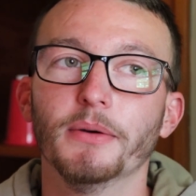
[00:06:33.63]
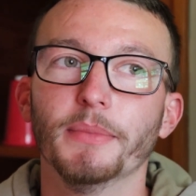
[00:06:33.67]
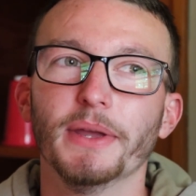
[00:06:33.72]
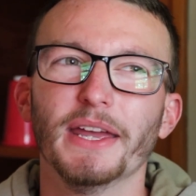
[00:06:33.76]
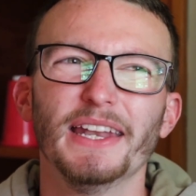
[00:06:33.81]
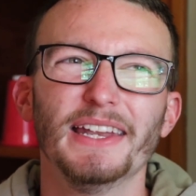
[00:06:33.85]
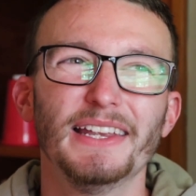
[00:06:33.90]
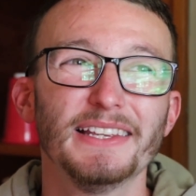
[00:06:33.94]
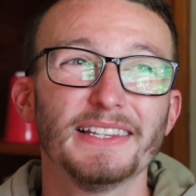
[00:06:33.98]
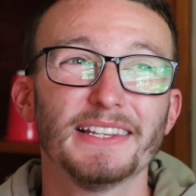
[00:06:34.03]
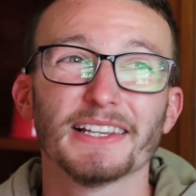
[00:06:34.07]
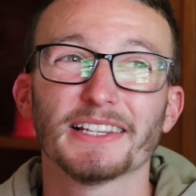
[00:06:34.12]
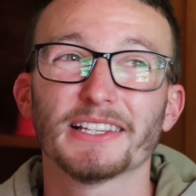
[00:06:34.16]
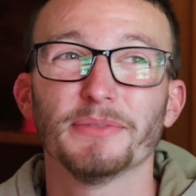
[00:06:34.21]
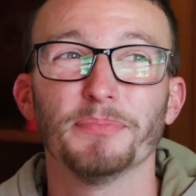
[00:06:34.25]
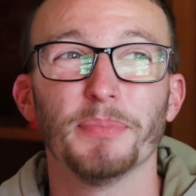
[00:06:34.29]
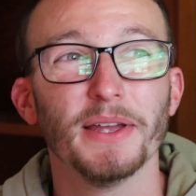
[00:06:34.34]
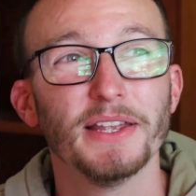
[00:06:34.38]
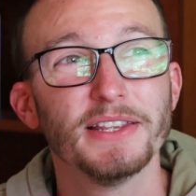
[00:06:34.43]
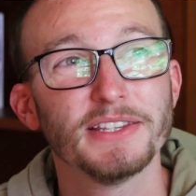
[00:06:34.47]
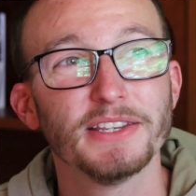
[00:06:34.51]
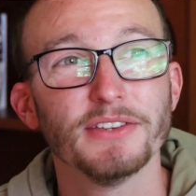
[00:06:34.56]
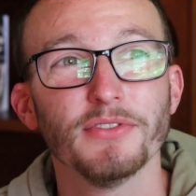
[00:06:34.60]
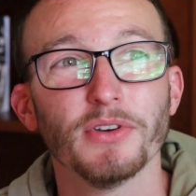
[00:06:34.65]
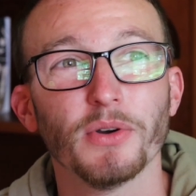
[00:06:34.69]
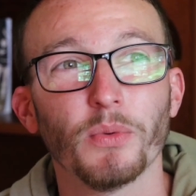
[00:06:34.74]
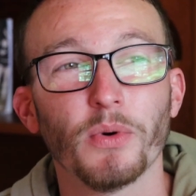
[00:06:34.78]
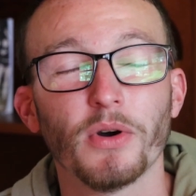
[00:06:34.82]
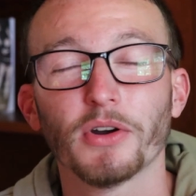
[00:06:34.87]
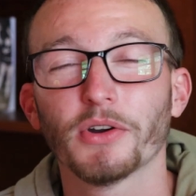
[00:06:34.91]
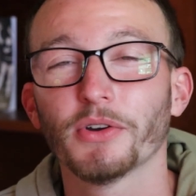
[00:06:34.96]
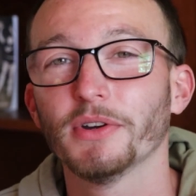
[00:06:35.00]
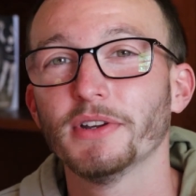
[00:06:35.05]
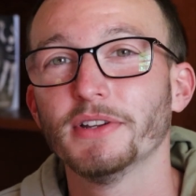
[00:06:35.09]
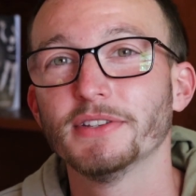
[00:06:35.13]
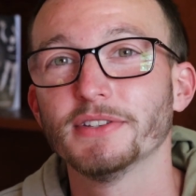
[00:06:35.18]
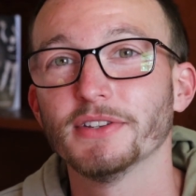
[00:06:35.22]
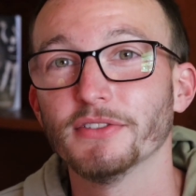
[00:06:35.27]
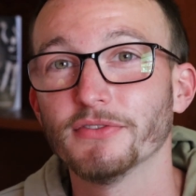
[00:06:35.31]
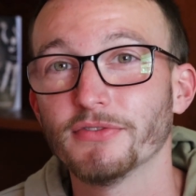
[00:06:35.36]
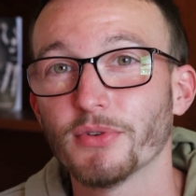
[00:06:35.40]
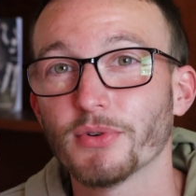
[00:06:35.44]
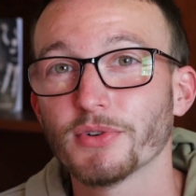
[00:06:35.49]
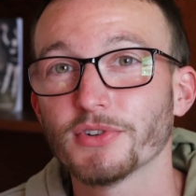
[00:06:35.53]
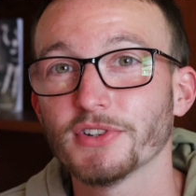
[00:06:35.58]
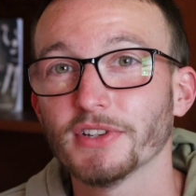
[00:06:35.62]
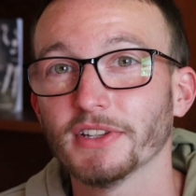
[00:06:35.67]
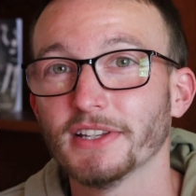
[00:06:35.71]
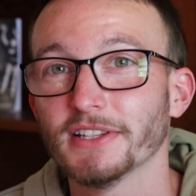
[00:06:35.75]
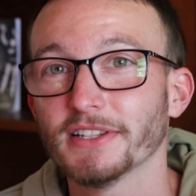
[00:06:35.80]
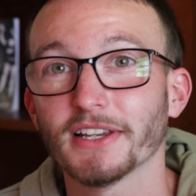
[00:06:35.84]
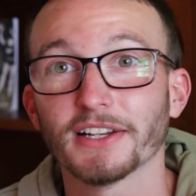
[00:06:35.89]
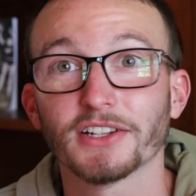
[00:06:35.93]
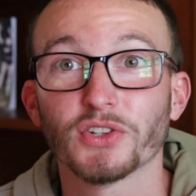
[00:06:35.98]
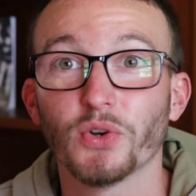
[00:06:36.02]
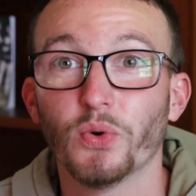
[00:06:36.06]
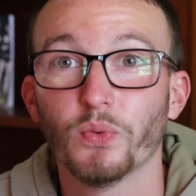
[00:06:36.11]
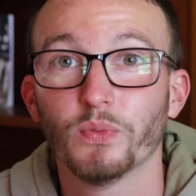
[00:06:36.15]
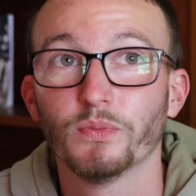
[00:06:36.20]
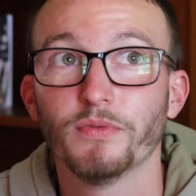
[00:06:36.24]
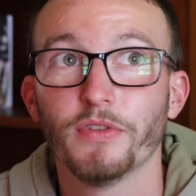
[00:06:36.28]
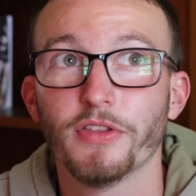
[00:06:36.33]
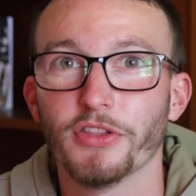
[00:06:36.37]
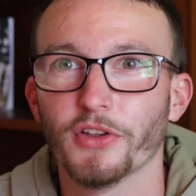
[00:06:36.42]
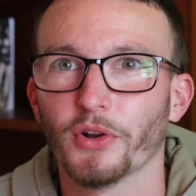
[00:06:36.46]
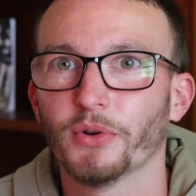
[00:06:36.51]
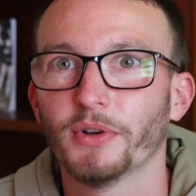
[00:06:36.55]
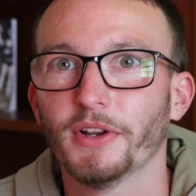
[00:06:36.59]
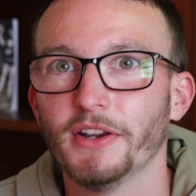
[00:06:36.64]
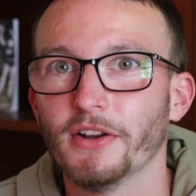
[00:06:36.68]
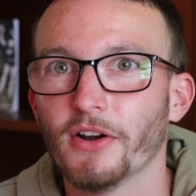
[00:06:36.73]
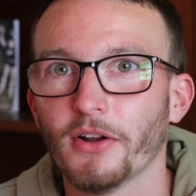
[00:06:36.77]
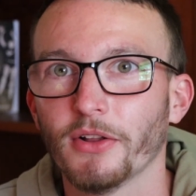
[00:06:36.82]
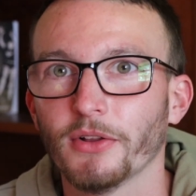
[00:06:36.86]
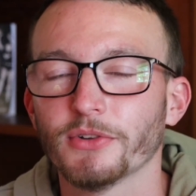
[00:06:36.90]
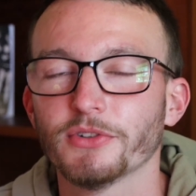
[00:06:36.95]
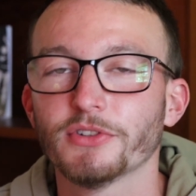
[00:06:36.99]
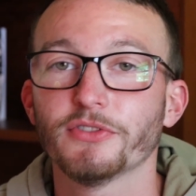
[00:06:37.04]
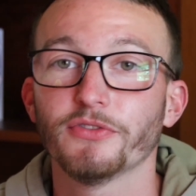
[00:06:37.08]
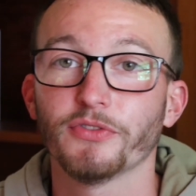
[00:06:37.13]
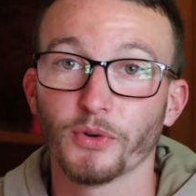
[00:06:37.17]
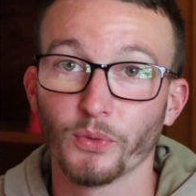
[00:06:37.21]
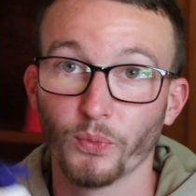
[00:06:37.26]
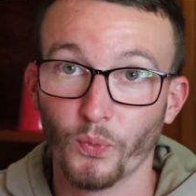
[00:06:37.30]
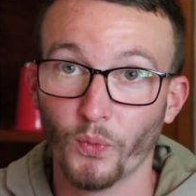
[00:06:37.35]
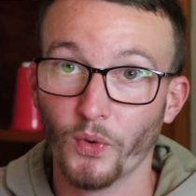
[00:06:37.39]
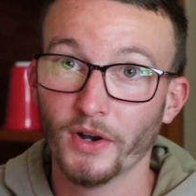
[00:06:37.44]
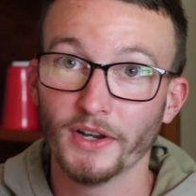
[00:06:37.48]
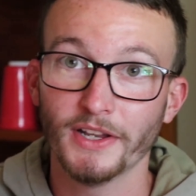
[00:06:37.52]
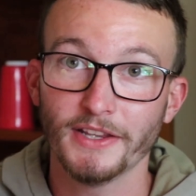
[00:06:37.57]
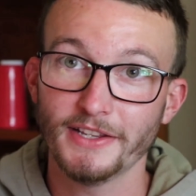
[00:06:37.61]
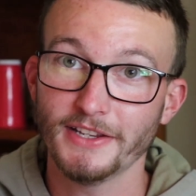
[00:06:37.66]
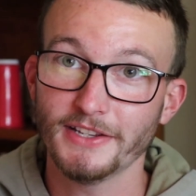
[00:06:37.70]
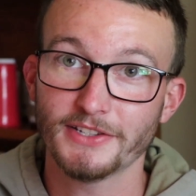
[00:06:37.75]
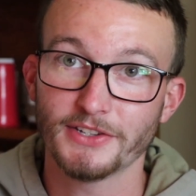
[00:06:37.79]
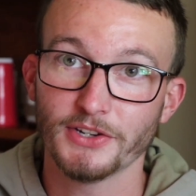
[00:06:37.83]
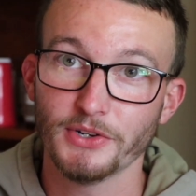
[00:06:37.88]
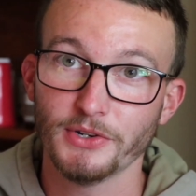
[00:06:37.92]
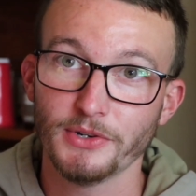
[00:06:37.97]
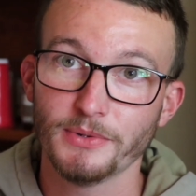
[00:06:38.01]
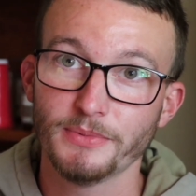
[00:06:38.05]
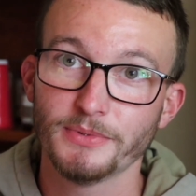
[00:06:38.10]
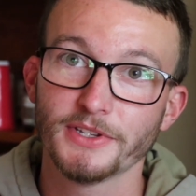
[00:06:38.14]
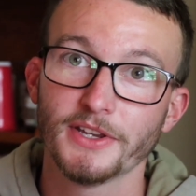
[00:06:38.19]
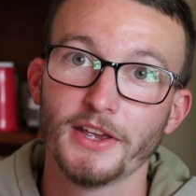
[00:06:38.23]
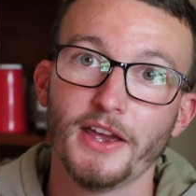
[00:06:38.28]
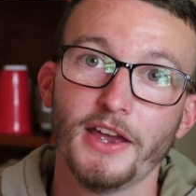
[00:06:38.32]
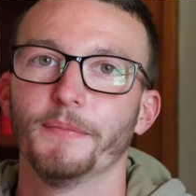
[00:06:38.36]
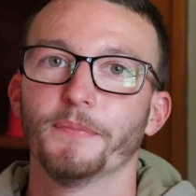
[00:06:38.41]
It is expensive at Walgreens, unfortunately. It's like $30 for one of these tubes.